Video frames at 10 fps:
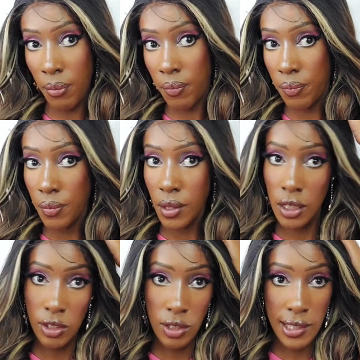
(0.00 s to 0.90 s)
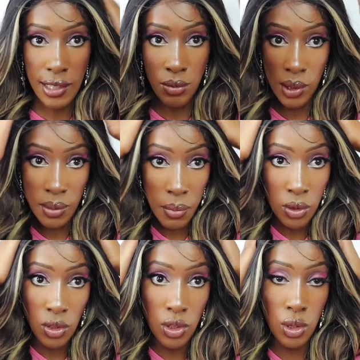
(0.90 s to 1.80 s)
It still
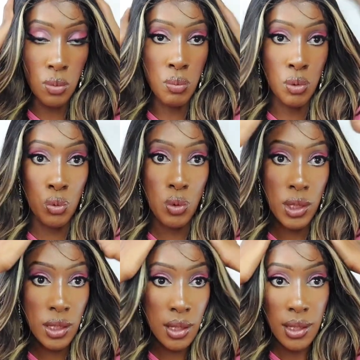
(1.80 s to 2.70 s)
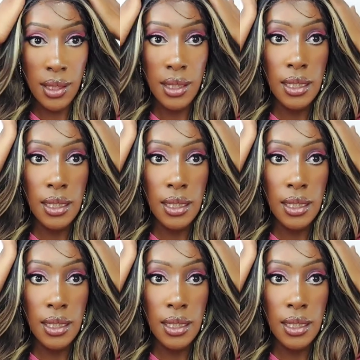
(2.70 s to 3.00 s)
responds to mousse.